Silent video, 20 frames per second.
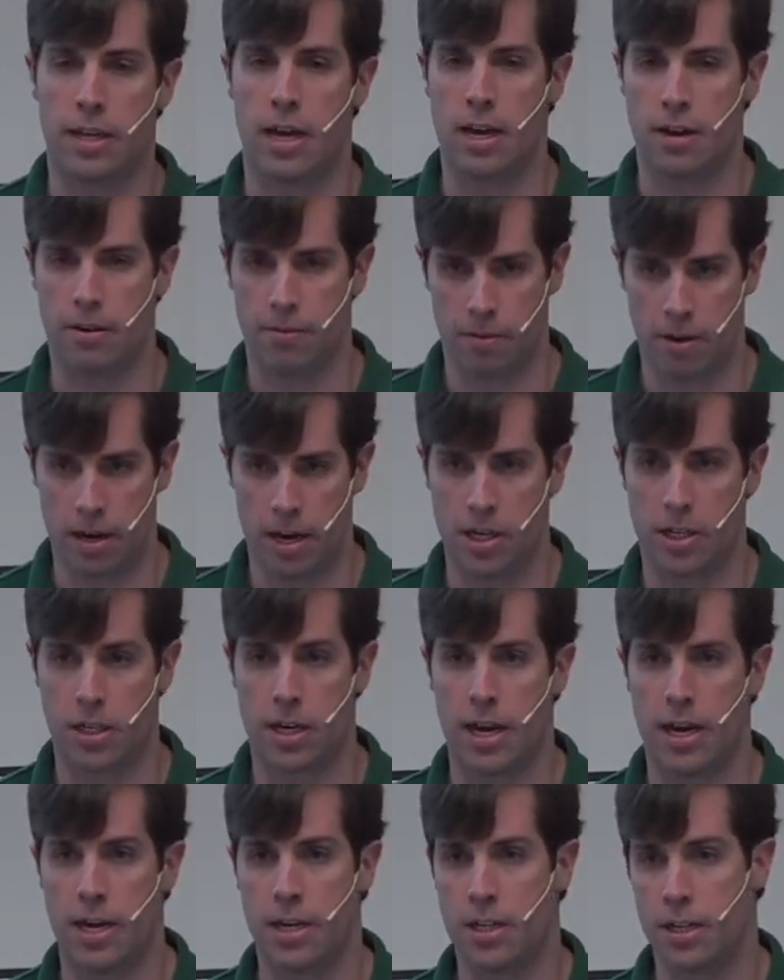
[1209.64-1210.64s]
that edge
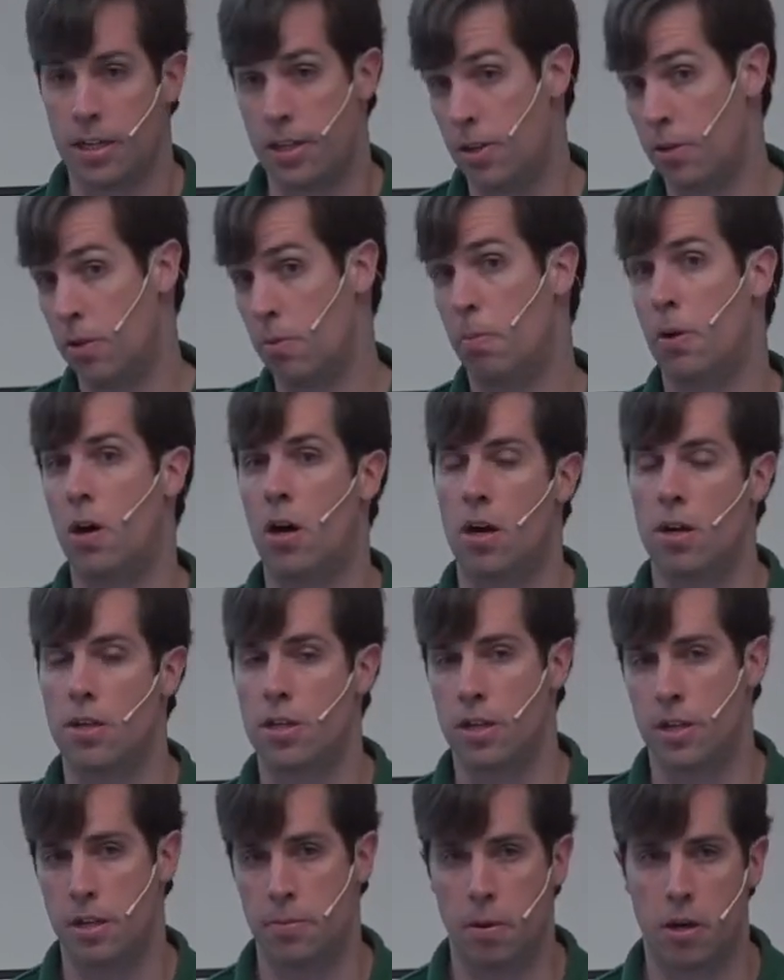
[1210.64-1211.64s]
case, and then you can pause
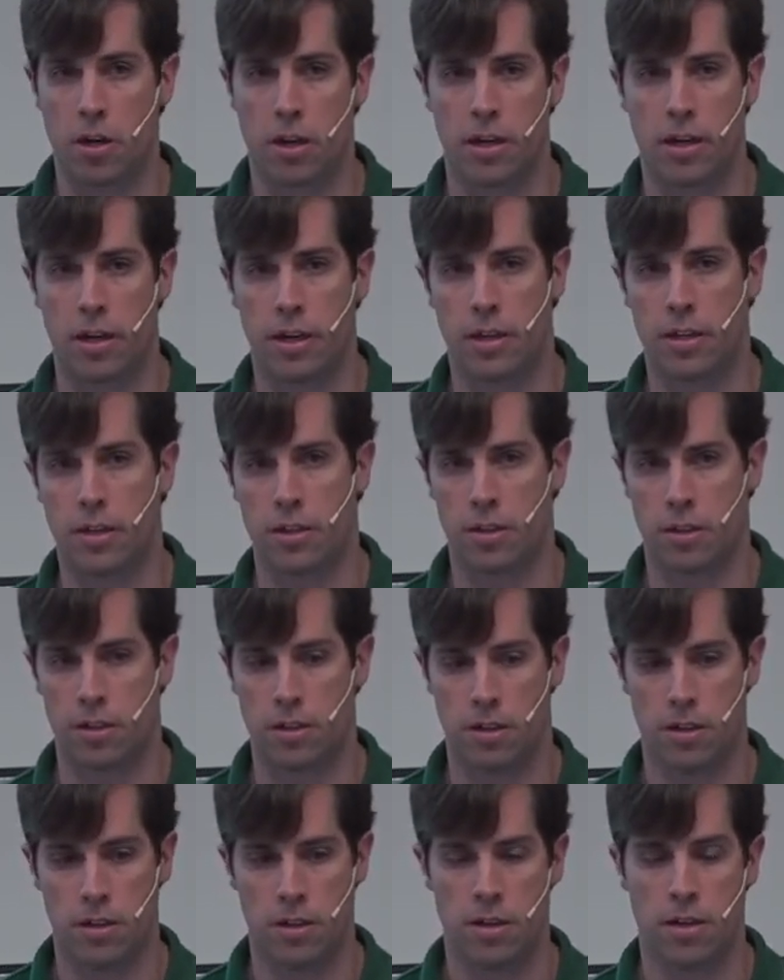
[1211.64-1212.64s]
and debug it in the
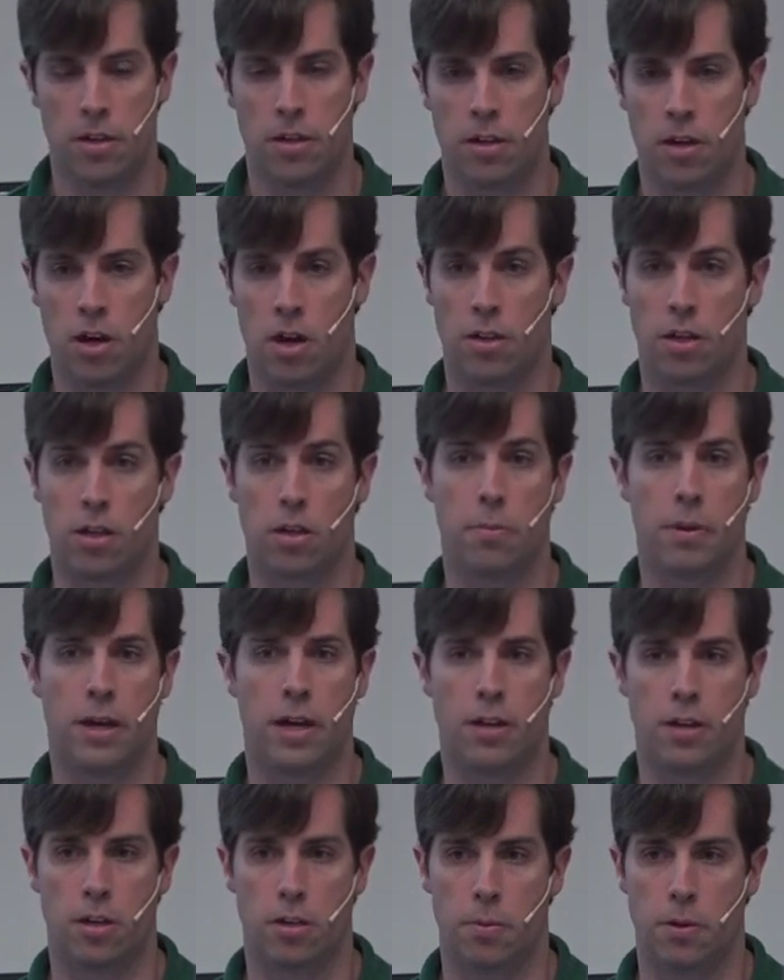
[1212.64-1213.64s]
on the
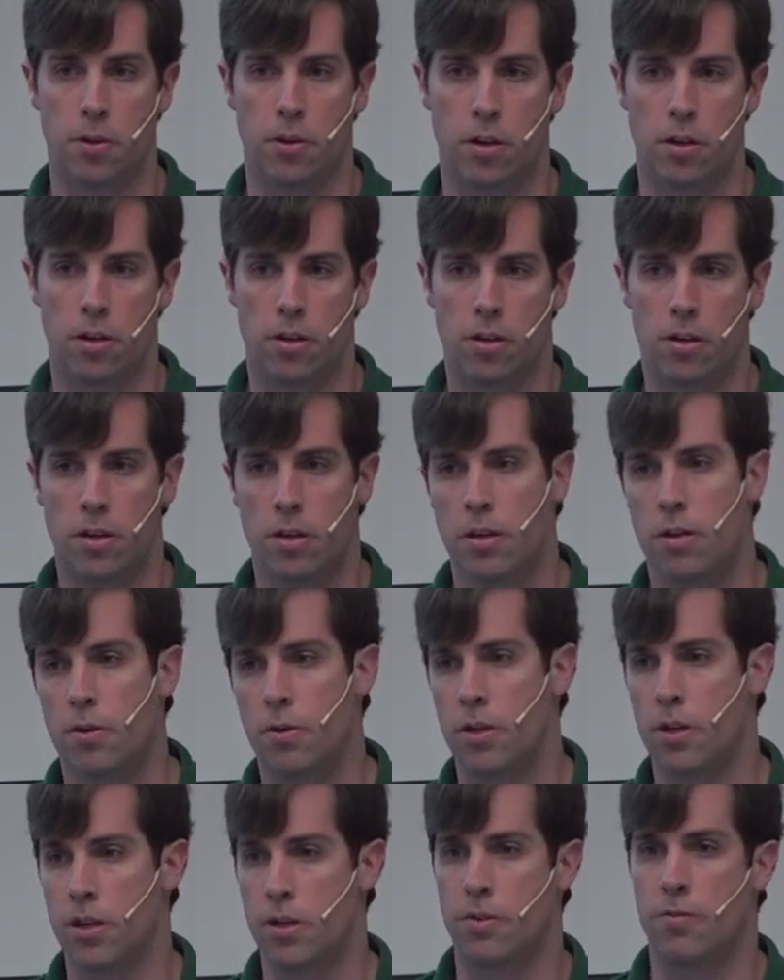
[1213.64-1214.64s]
companion computer,
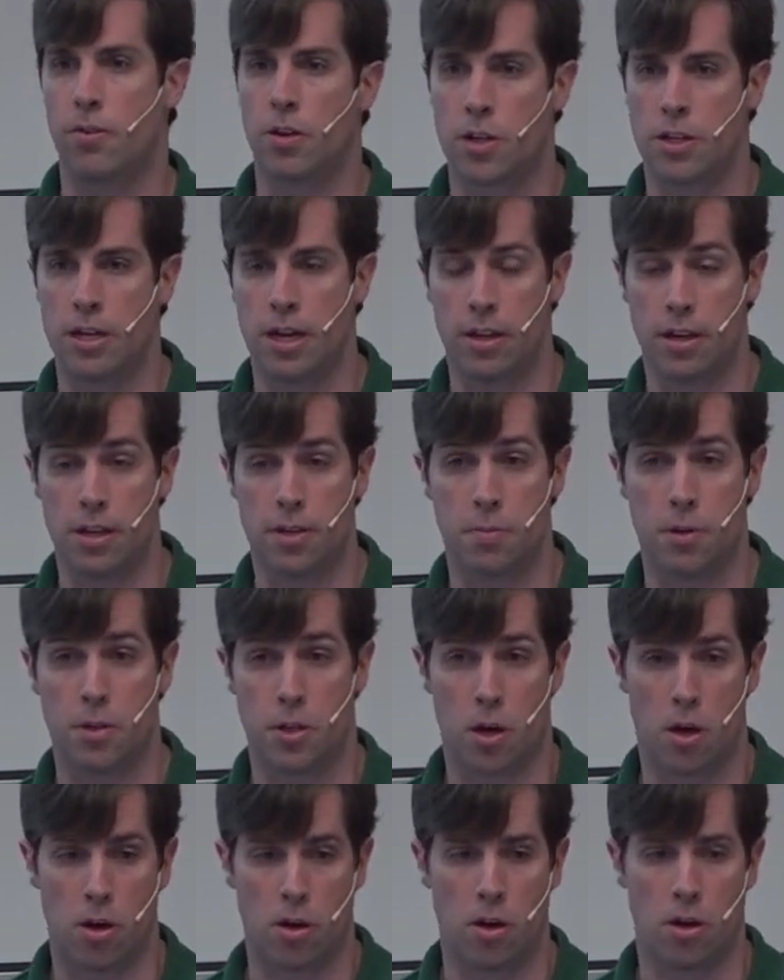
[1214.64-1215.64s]
which is functionality that's much
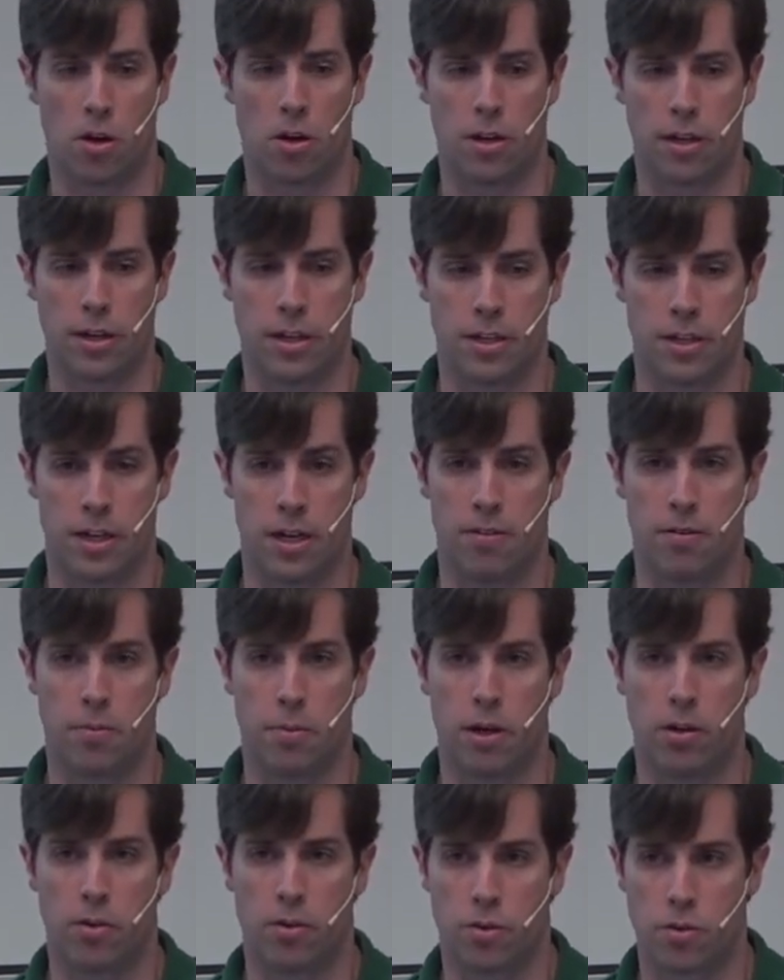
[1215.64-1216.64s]
harder inside of the
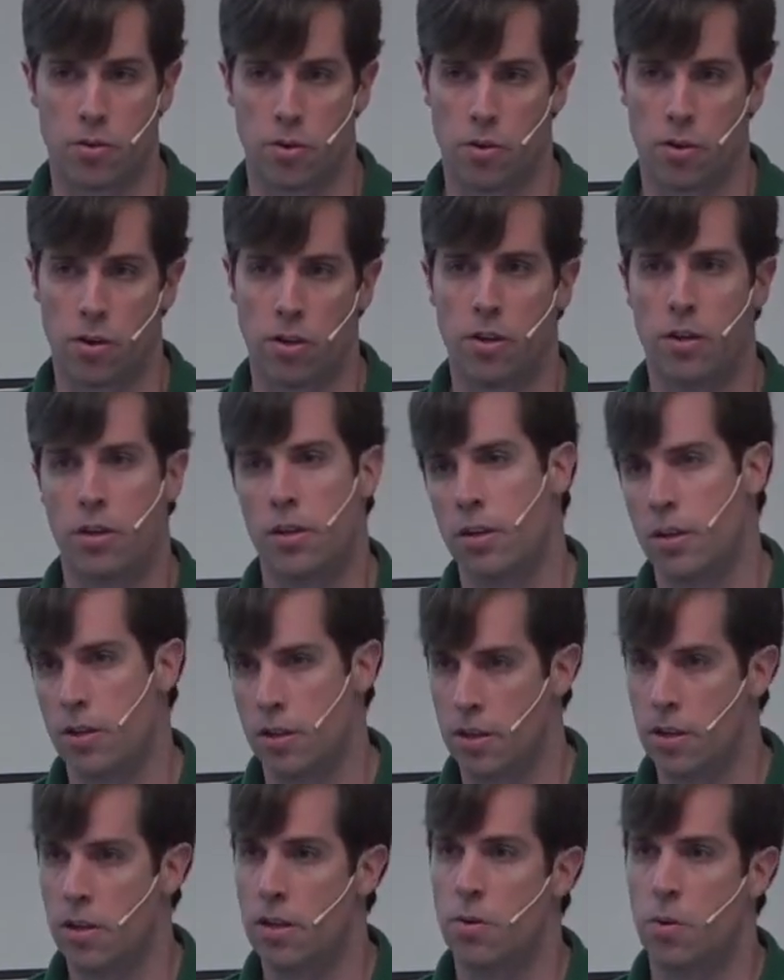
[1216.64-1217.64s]
microcontroller.
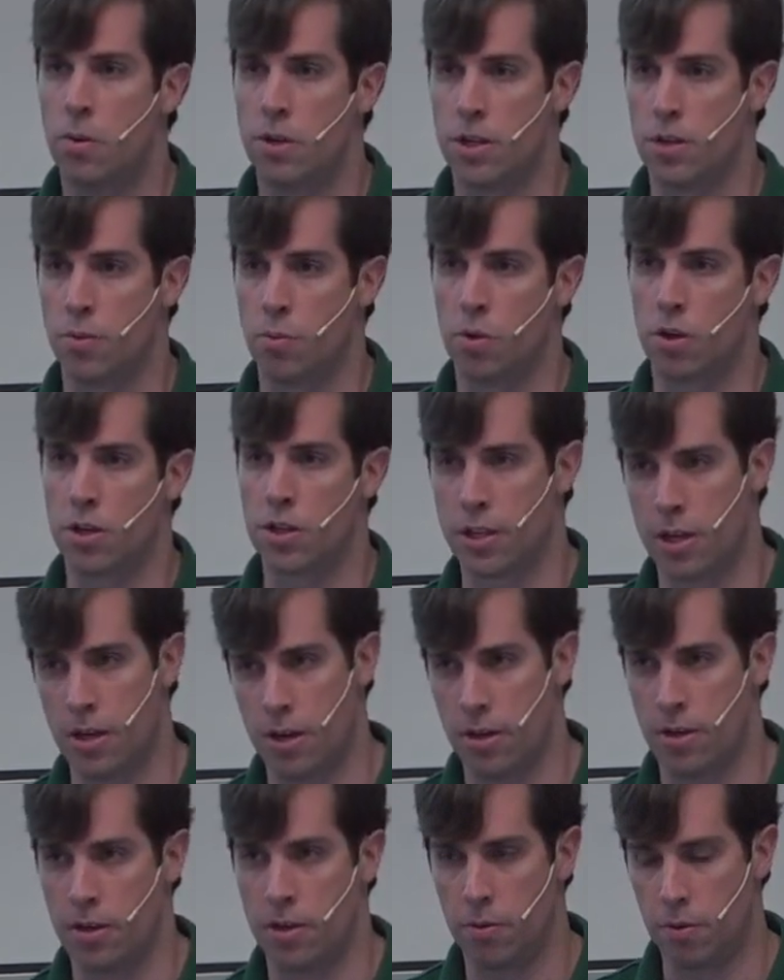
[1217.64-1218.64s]
Once it works
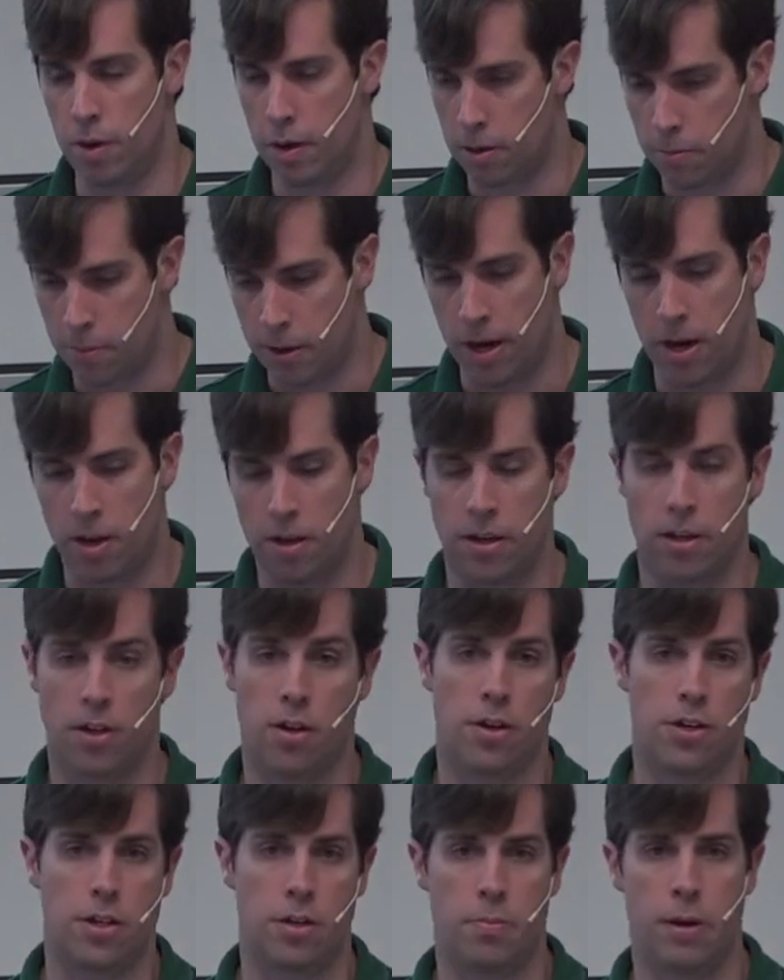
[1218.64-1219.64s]
there, you recompile it and
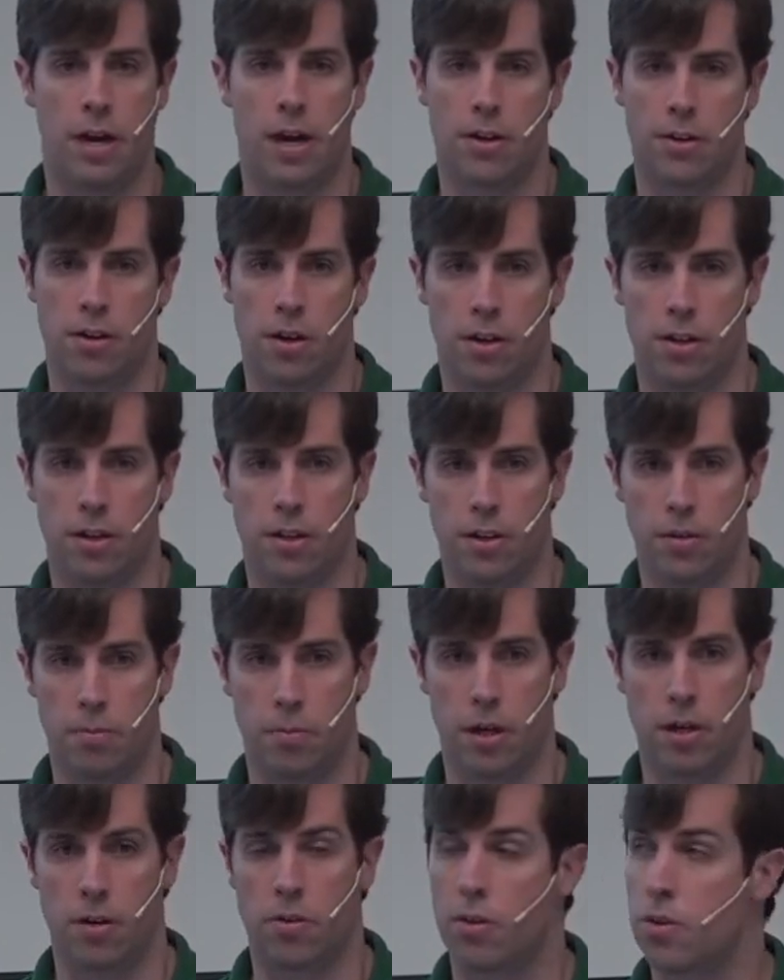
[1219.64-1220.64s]
launch it back on the
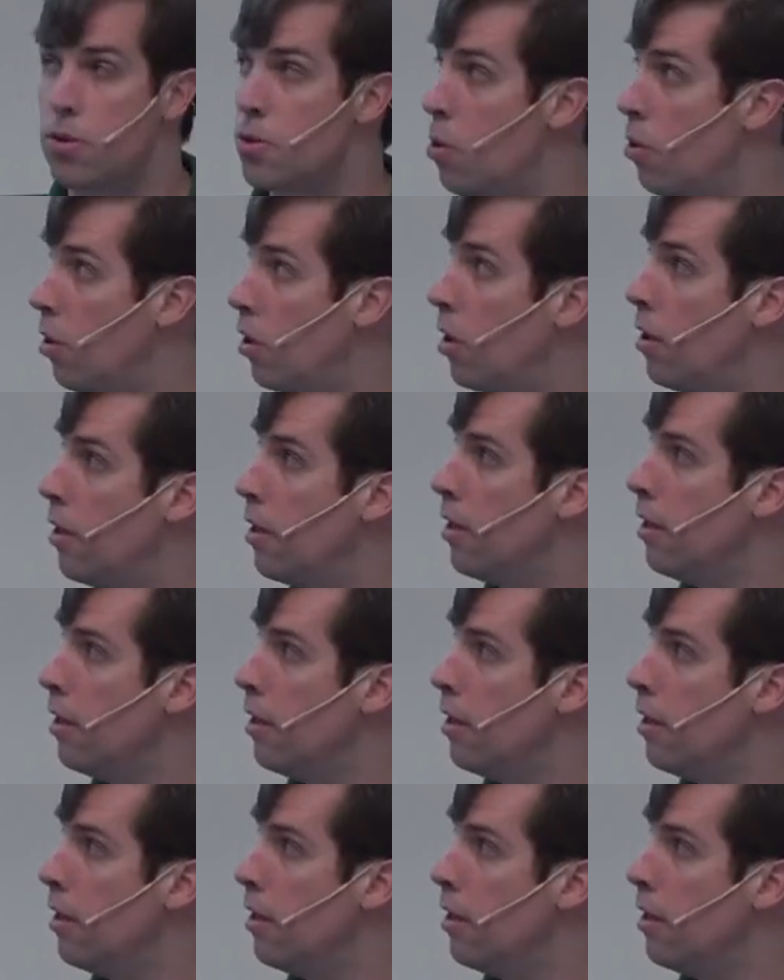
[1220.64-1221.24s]
microcontroller.